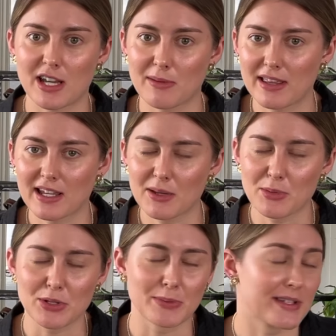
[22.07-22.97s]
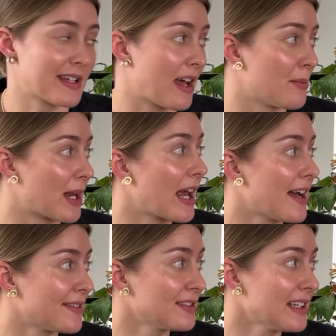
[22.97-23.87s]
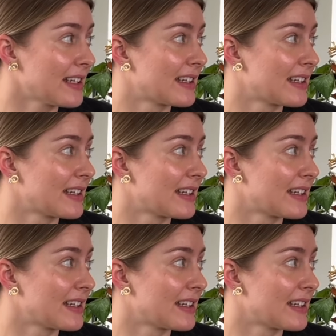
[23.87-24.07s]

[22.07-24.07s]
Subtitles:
I think I bought them on sale, but I have like